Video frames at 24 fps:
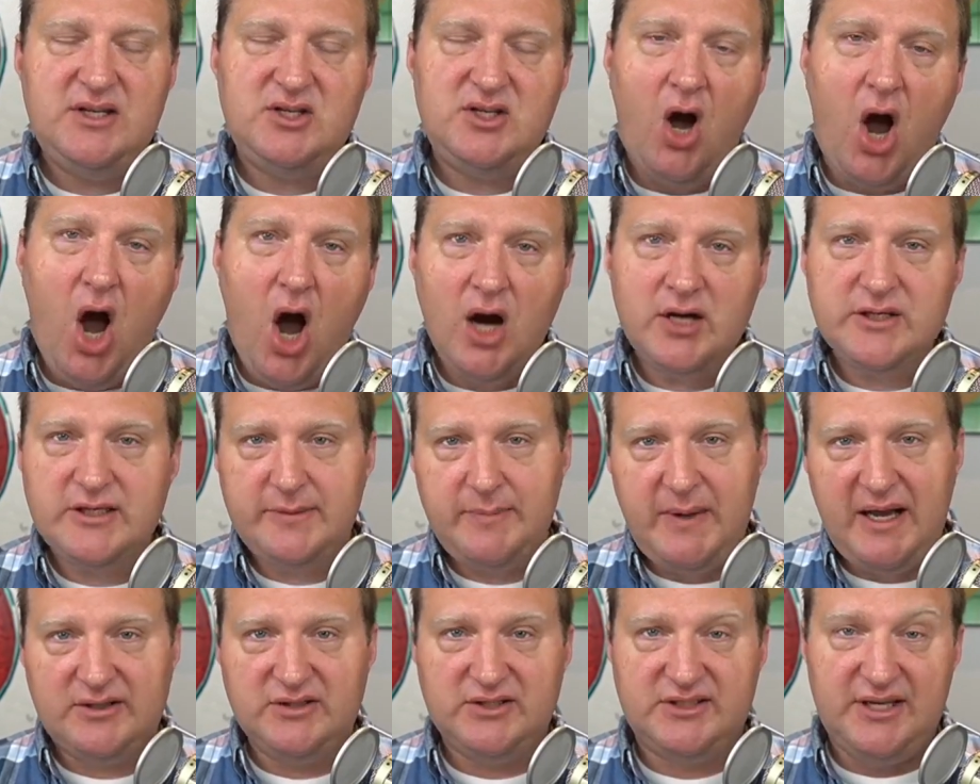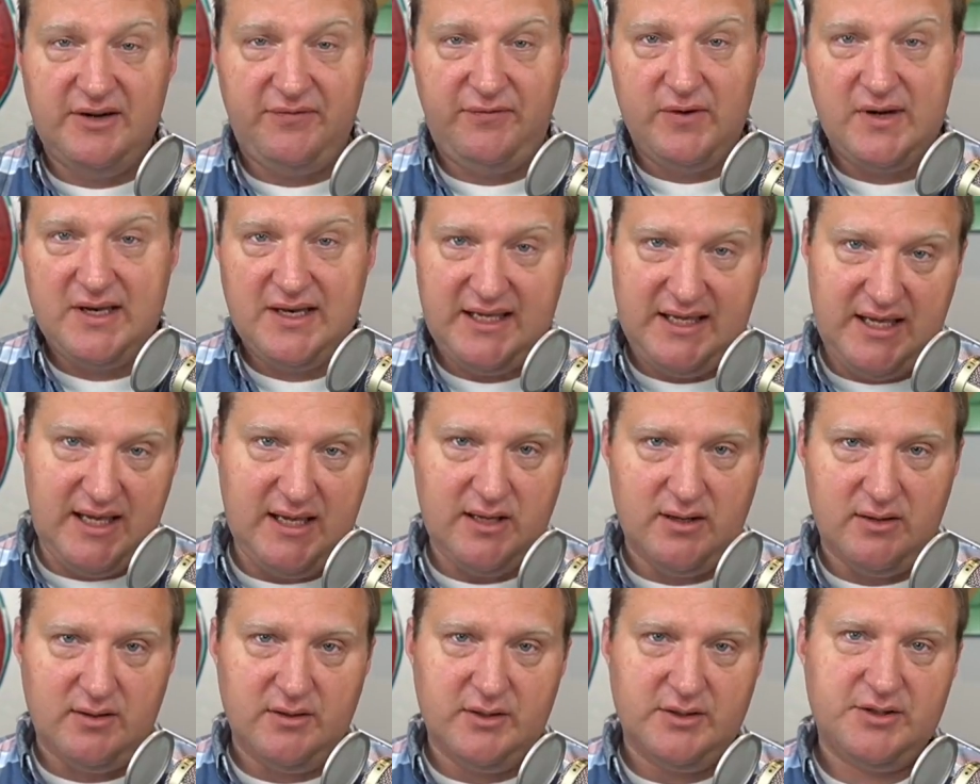he talks about different
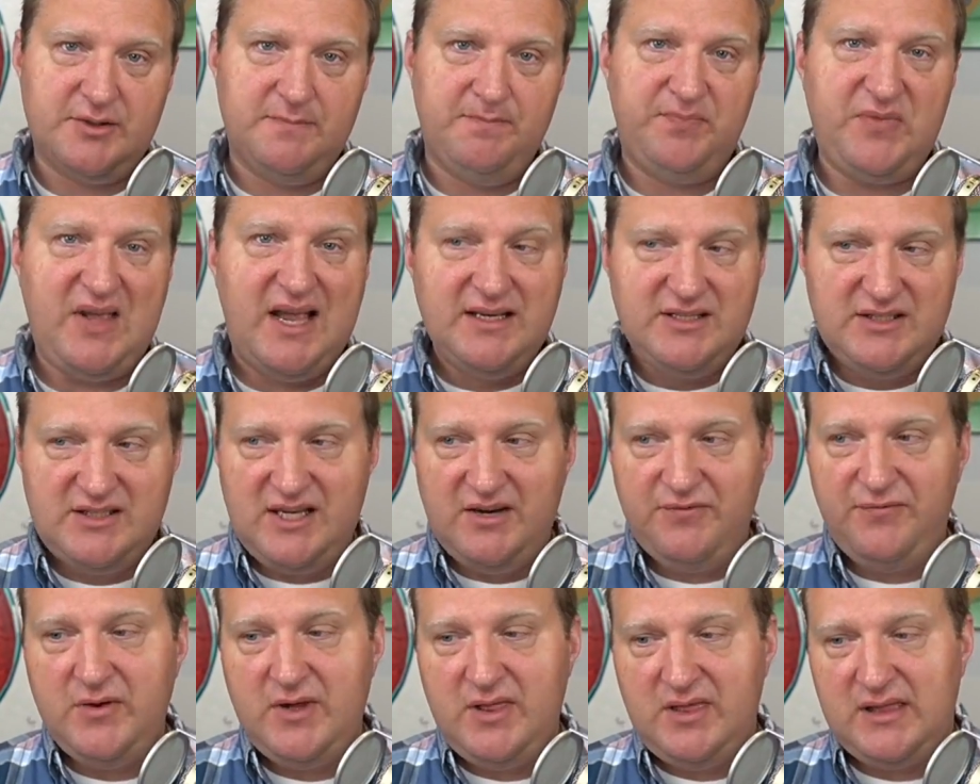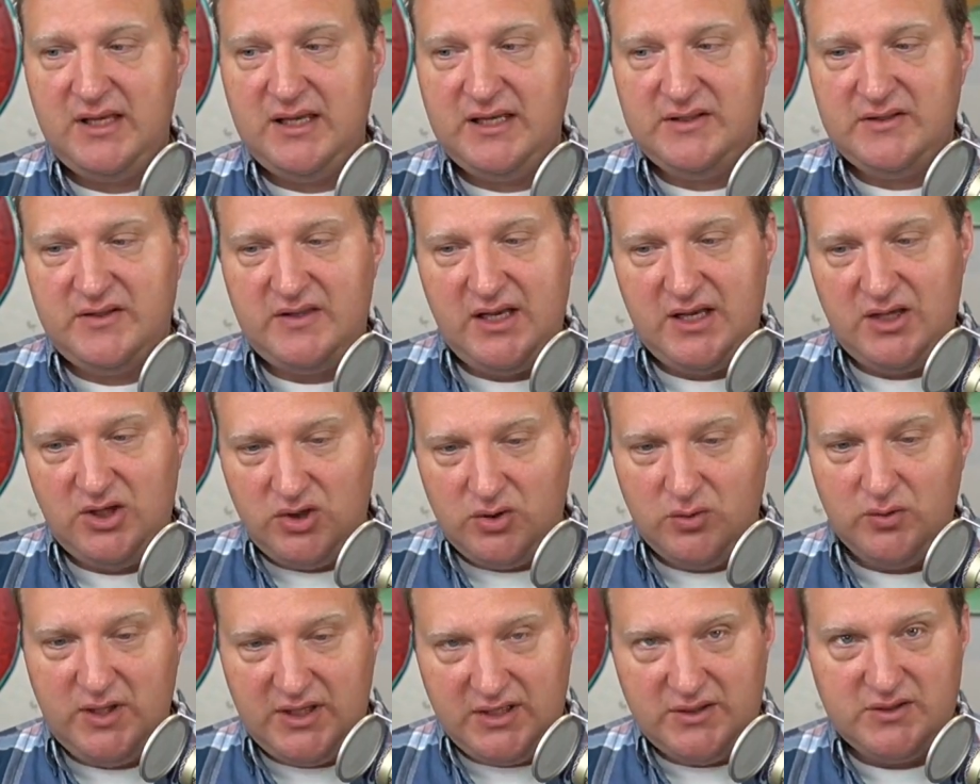gears and different things that
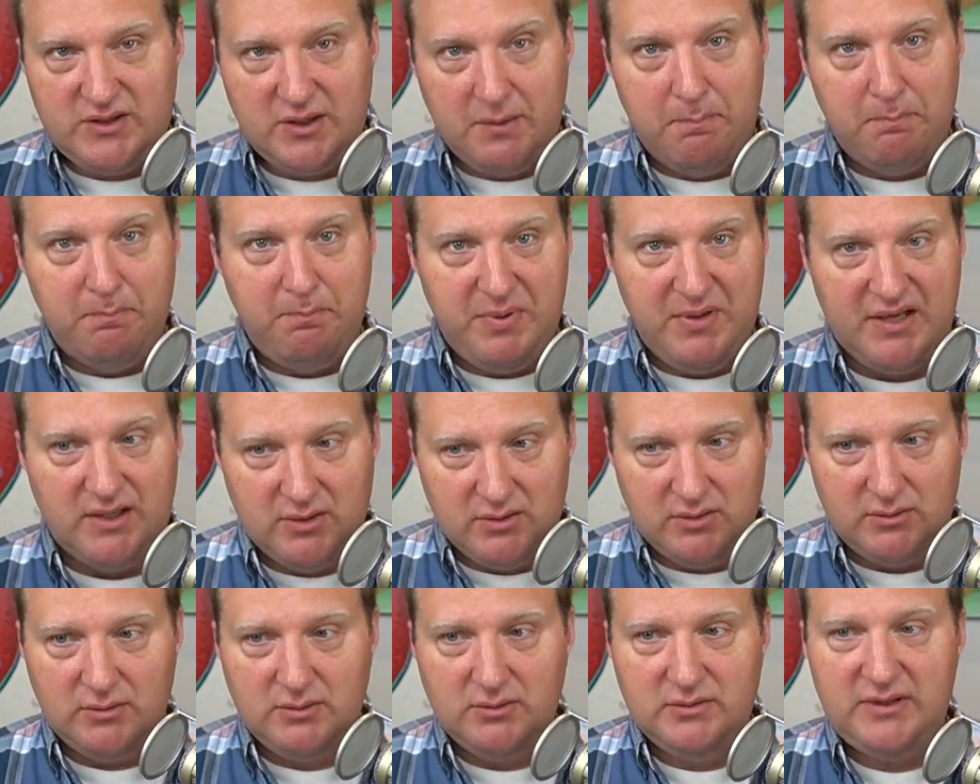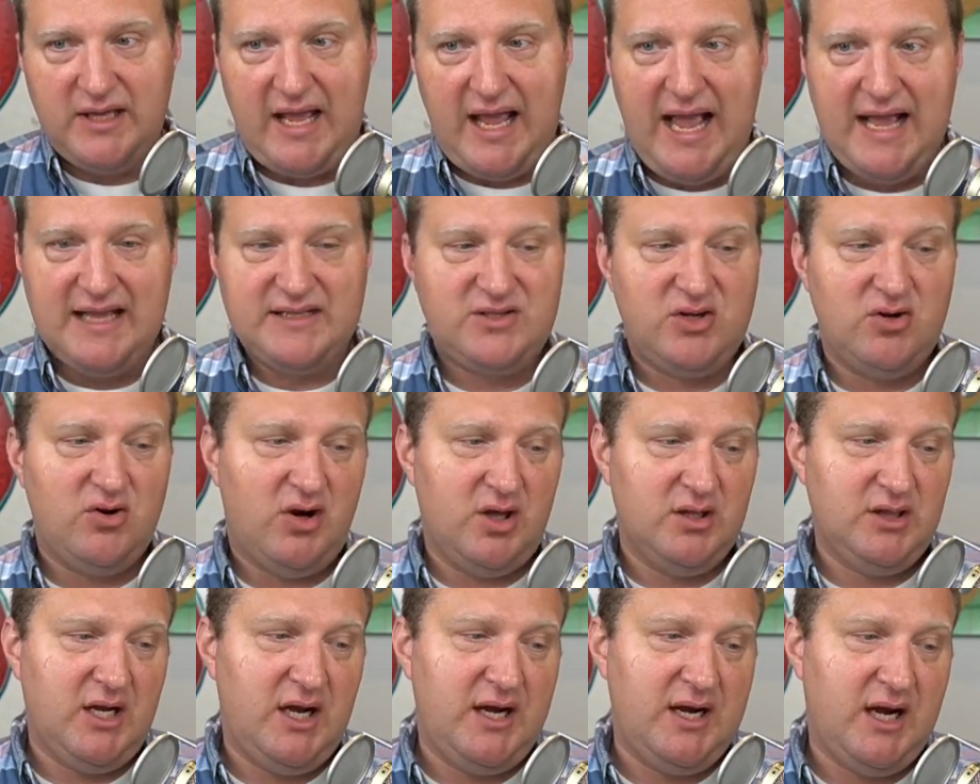you need to build as an
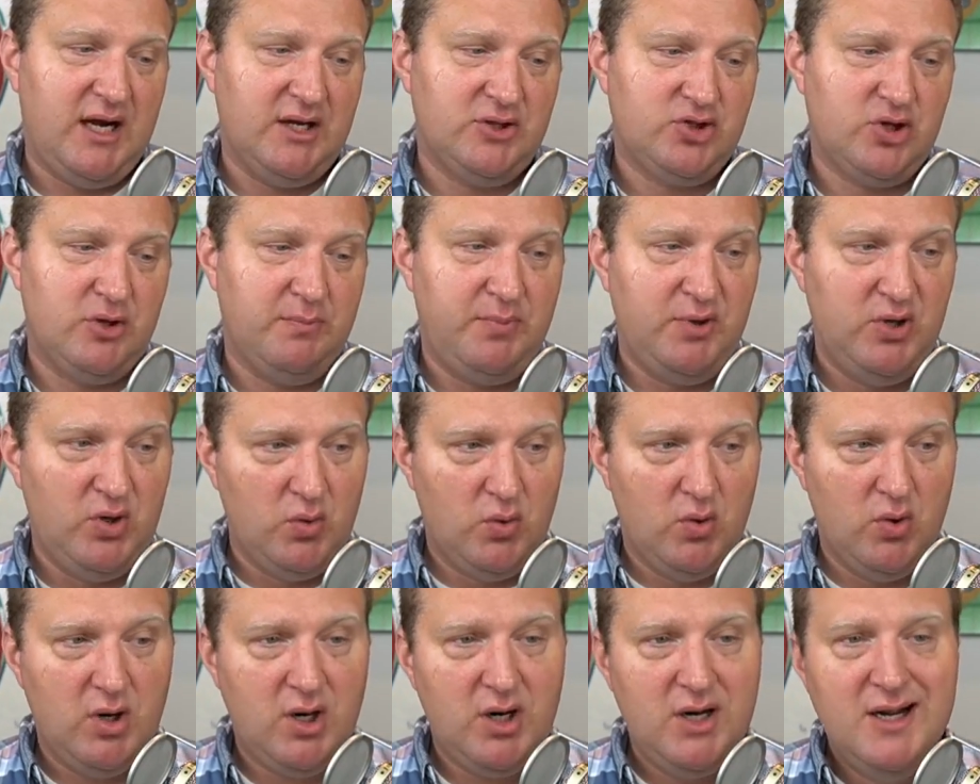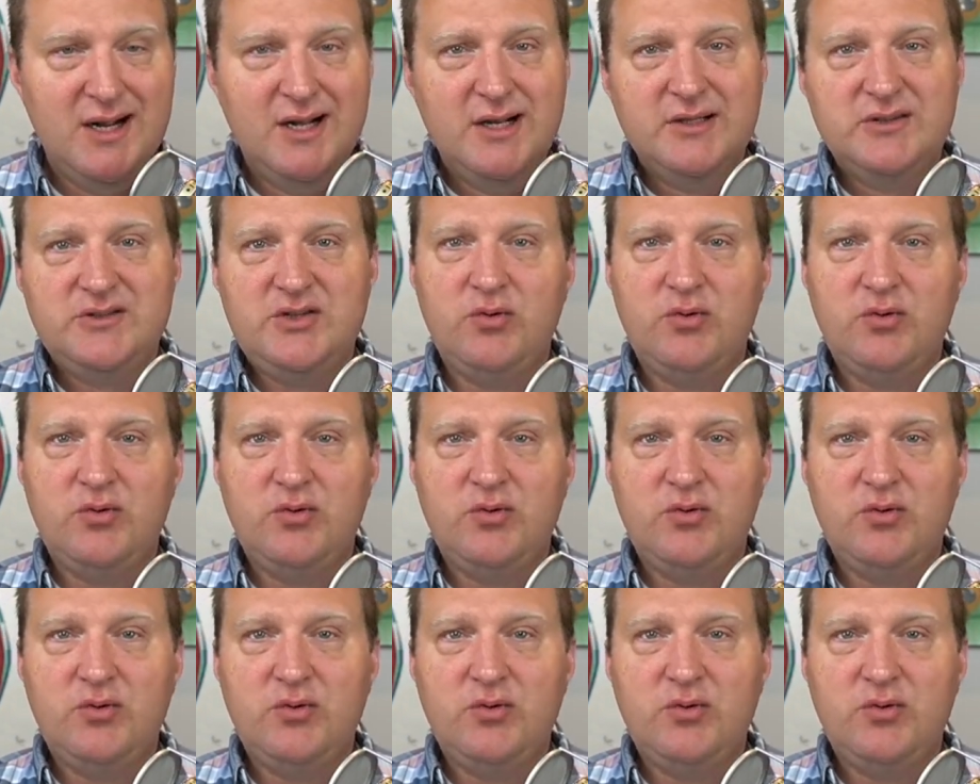online entrepreneur